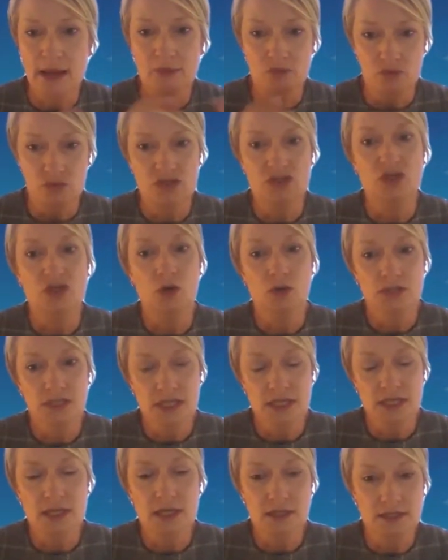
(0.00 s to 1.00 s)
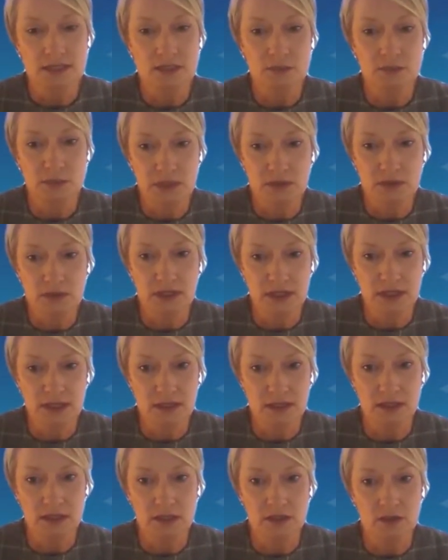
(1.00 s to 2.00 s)
resulting in superior
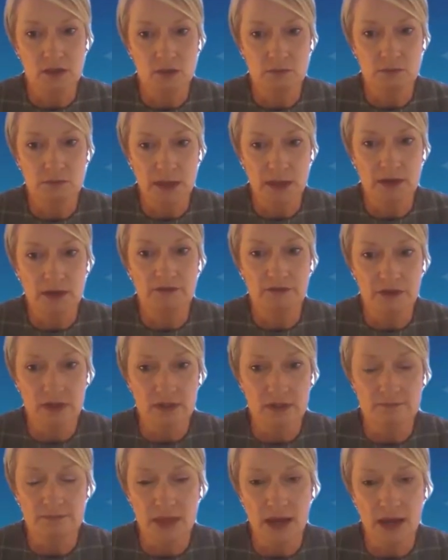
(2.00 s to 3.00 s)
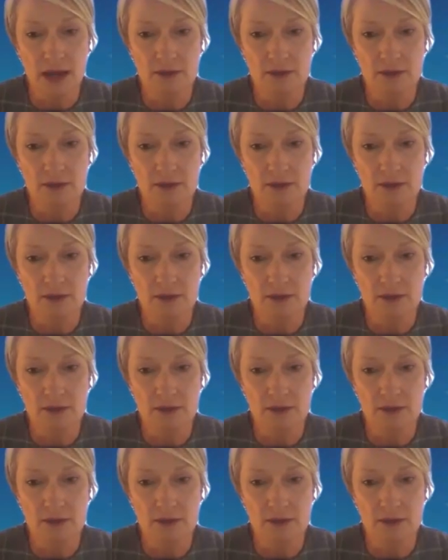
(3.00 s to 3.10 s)
clinical benefit,